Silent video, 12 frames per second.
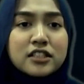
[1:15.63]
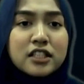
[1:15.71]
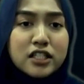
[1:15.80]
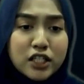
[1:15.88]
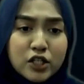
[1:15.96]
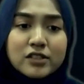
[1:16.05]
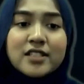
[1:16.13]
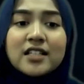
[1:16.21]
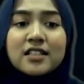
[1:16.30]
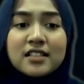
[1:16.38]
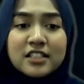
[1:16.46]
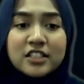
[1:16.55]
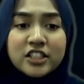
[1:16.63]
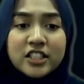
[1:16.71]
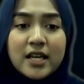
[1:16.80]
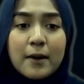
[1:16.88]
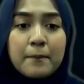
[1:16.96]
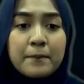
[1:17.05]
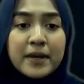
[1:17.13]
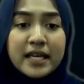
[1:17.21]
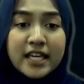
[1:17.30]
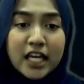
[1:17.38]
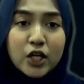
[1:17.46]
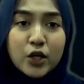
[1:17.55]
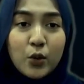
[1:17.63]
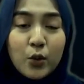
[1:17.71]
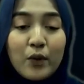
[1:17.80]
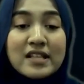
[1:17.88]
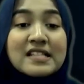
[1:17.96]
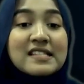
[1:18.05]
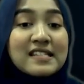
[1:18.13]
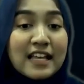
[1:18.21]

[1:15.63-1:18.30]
The new technology began when